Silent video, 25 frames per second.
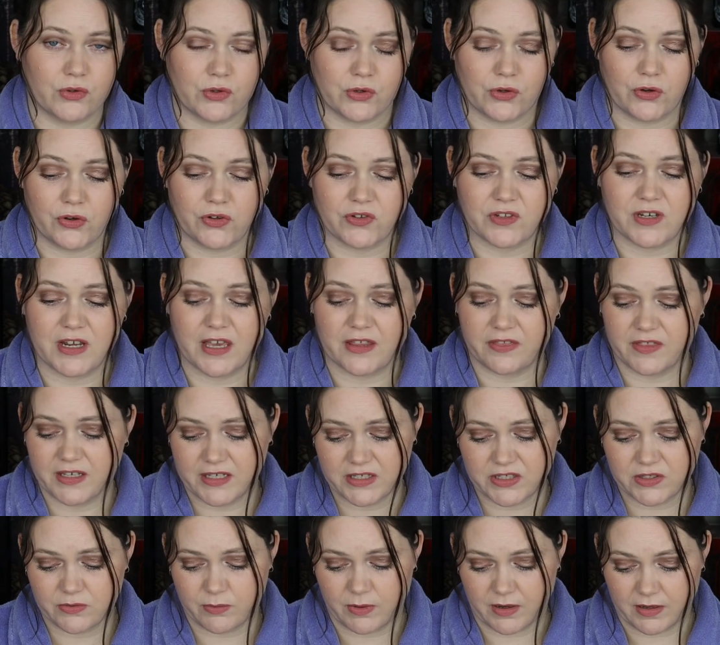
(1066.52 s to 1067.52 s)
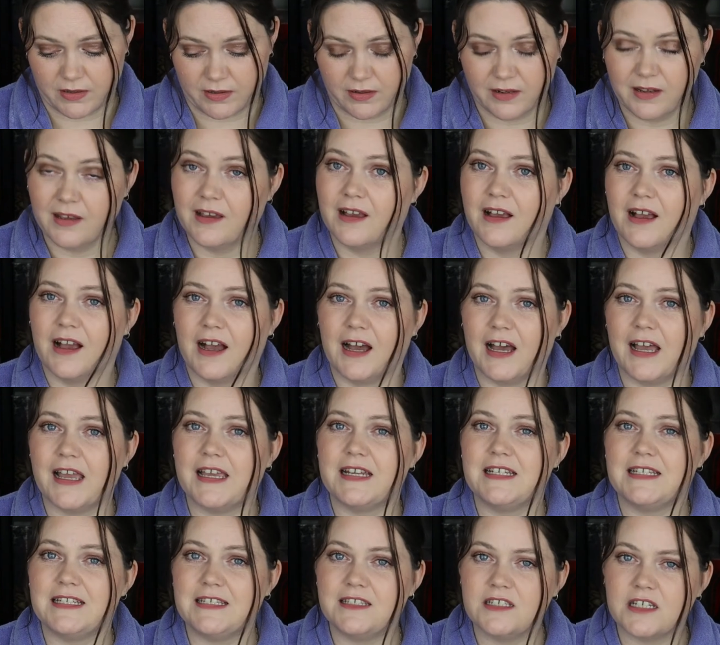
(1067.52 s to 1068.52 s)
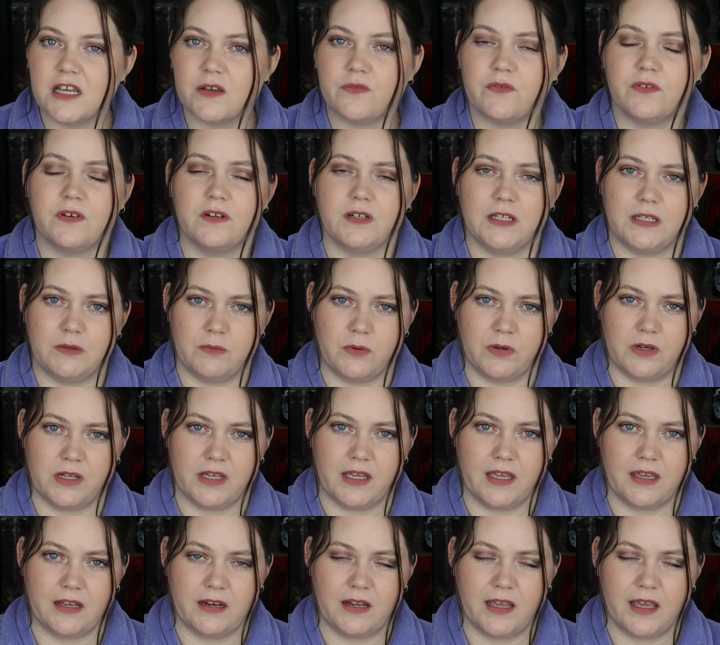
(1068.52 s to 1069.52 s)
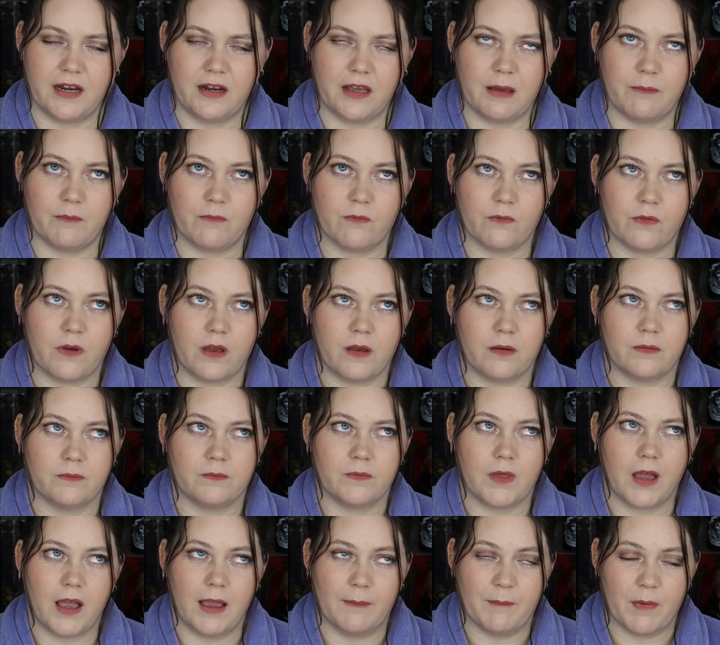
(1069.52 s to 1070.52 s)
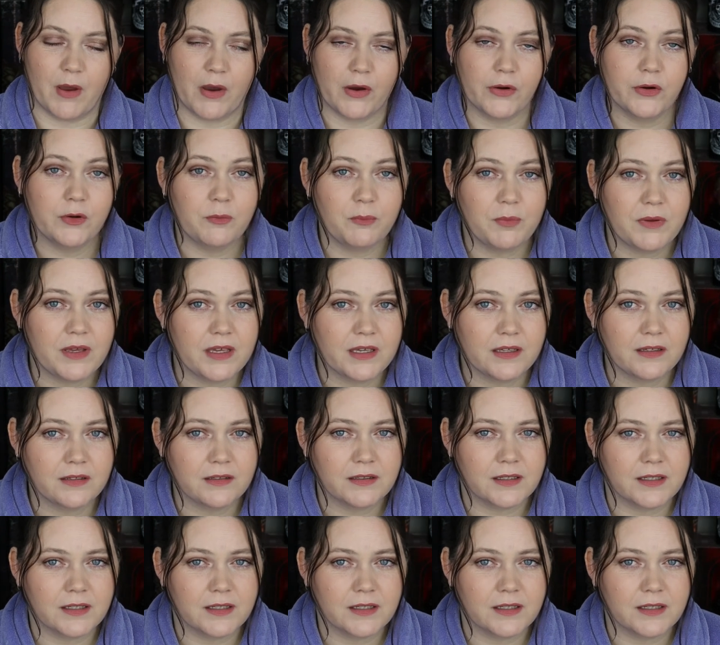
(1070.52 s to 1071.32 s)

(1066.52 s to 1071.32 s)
Nudes. Now this one I definitely want to get, and I'm hoping